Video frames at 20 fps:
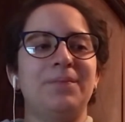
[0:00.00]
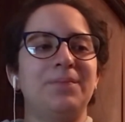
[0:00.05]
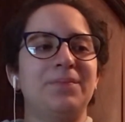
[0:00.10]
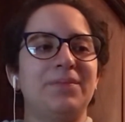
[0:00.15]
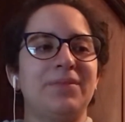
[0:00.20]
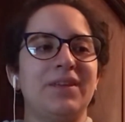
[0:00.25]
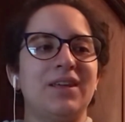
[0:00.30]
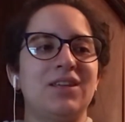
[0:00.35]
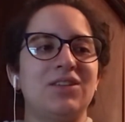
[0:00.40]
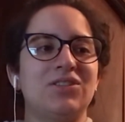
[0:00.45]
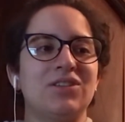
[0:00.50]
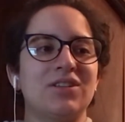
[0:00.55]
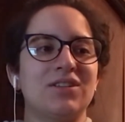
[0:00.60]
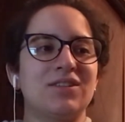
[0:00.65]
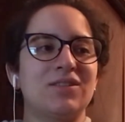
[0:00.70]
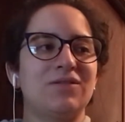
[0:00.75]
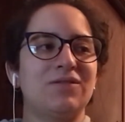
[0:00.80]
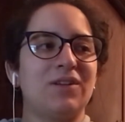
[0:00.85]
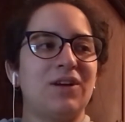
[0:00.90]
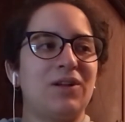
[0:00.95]
it just
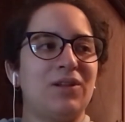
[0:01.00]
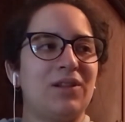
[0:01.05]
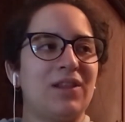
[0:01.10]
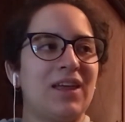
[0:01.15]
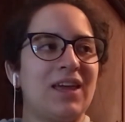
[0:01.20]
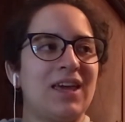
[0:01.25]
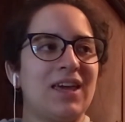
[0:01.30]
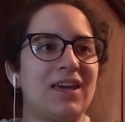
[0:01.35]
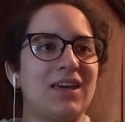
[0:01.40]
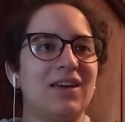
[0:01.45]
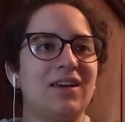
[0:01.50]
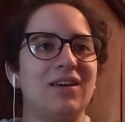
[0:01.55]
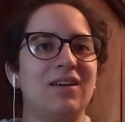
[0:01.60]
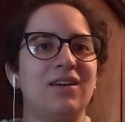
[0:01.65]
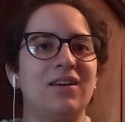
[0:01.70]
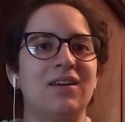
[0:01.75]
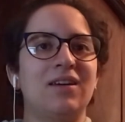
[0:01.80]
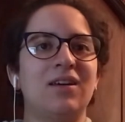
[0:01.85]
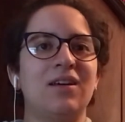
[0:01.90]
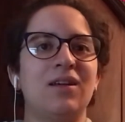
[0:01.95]
felt like
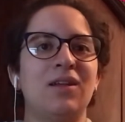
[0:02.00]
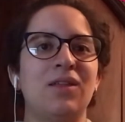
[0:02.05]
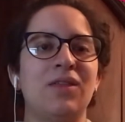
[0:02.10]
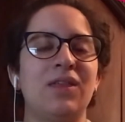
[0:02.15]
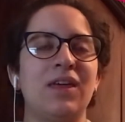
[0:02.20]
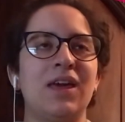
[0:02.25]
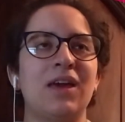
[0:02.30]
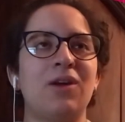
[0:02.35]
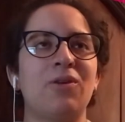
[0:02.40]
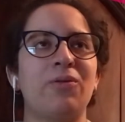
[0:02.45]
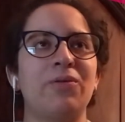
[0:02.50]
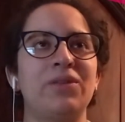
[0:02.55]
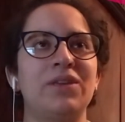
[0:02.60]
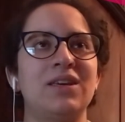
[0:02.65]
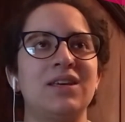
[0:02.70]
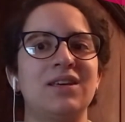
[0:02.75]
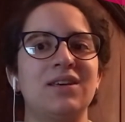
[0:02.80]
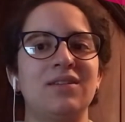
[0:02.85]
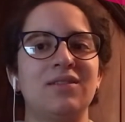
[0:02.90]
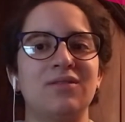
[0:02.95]
they only
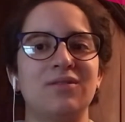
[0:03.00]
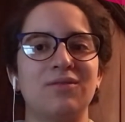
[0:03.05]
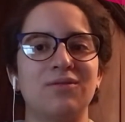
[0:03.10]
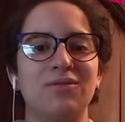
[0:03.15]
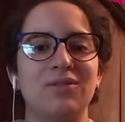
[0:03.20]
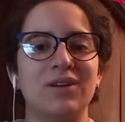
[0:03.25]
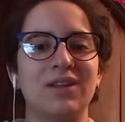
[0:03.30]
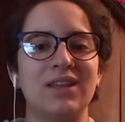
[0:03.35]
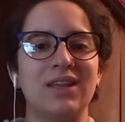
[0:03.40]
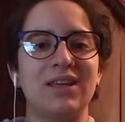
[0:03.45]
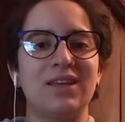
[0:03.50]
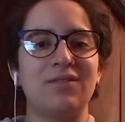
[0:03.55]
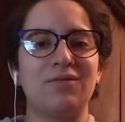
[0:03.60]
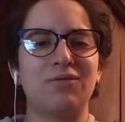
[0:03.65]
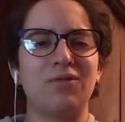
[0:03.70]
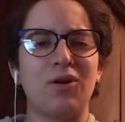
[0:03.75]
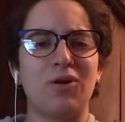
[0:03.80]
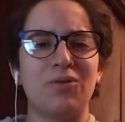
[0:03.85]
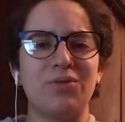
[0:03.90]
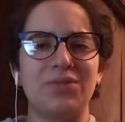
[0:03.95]
really
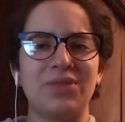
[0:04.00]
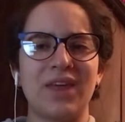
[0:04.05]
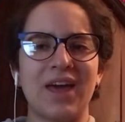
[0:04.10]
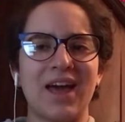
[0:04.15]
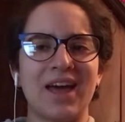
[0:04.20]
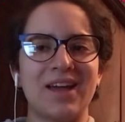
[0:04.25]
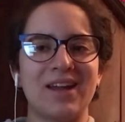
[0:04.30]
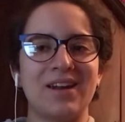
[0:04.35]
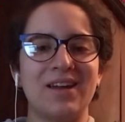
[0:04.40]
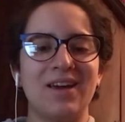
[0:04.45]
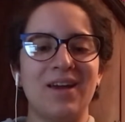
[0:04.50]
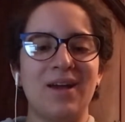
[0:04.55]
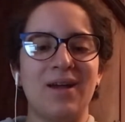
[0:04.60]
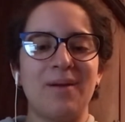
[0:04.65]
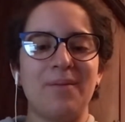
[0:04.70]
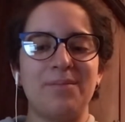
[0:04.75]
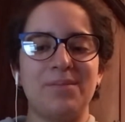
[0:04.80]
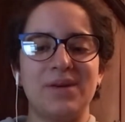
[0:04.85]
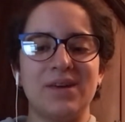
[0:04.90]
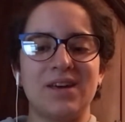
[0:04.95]
wrote that
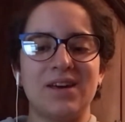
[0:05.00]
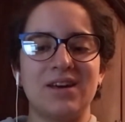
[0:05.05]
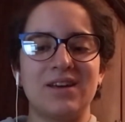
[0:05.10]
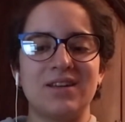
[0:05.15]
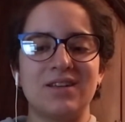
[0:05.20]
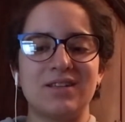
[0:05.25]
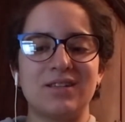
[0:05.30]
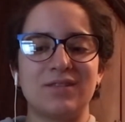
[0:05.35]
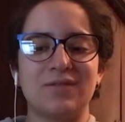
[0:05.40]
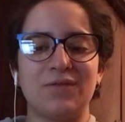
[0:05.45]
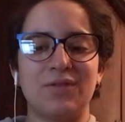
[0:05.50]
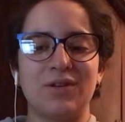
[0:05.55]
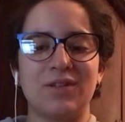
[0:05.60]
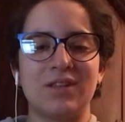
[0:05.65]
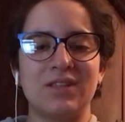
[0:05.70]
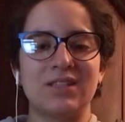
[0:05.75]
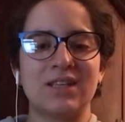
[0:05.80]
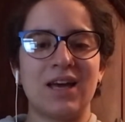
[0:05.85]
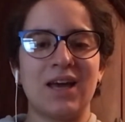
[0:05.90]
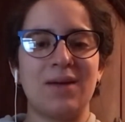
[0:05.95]
because for the
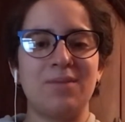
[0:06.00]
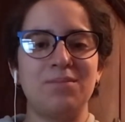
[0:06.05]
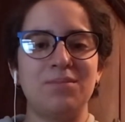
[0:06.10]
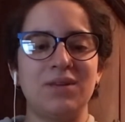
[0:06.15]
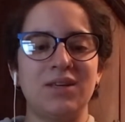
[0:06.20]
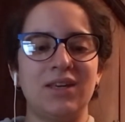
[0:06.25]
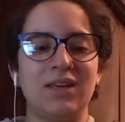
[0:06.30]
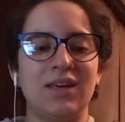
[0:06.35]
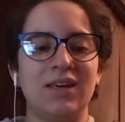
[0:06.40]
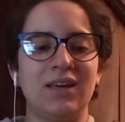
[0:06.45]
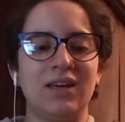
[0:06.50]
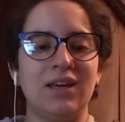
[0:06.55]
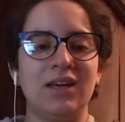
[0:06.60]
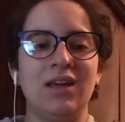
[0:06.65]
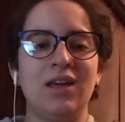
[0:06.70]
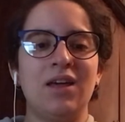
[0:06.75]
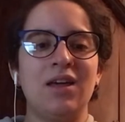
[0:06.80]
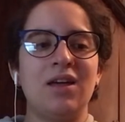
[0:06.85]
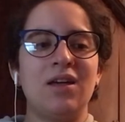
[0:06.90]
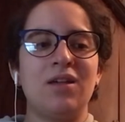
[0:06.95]
time being
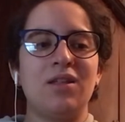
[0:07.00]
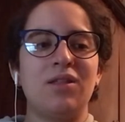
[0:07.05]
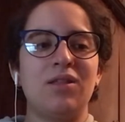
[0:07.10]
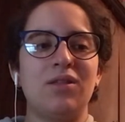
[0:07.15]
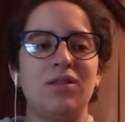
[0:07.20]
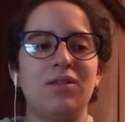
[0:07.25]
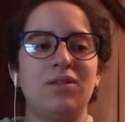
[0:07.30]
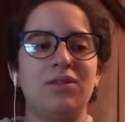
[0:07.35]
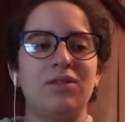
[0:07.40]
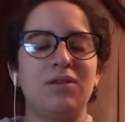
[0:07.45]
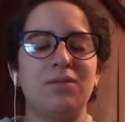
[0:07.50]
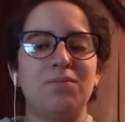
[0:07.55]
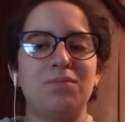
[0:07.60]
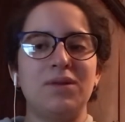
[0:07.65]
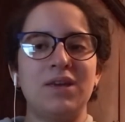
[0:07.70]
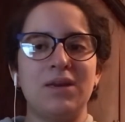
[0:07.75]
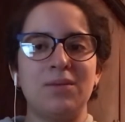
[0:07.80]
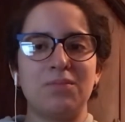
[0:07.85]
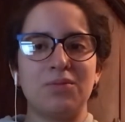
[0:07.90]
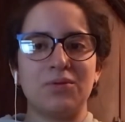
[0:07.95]
the
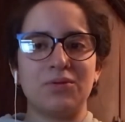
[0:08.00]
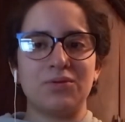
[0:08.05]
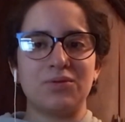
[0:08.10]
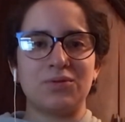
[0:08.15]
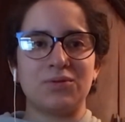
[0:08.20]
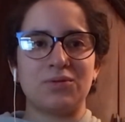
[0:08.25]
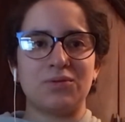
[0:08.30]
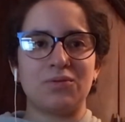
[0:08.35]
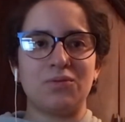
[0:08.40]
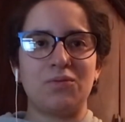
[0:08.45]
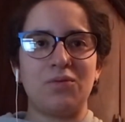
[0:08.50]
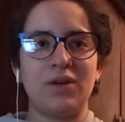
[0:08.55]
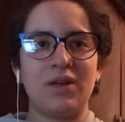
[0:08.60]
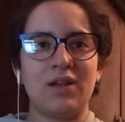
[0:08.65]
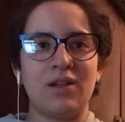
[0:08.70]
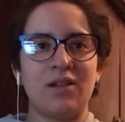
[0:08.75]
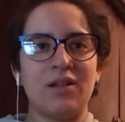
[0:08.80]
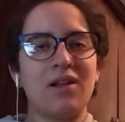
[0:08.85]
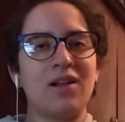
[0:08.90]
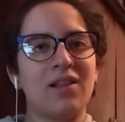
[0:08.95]
people's will
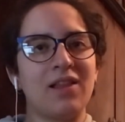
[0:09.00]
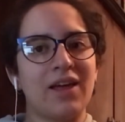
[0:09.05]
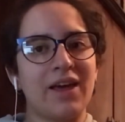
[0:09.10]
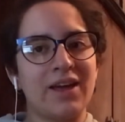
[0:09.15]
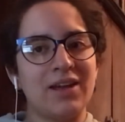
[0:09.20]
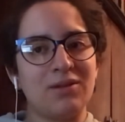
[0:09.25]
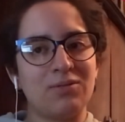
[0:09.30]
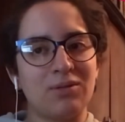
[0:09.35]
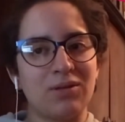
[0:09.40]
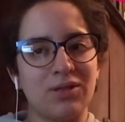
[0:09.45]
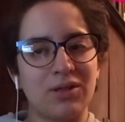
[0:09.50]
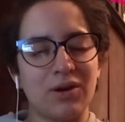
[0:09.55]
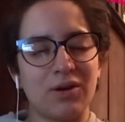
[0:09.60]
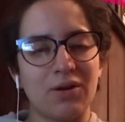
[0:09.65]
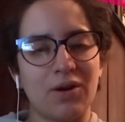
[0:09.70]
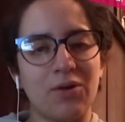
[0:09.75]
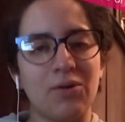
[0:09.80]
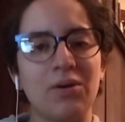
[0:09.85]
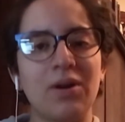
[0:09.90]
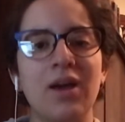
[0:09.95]
aligned with their
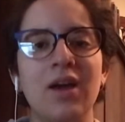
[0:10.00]
own.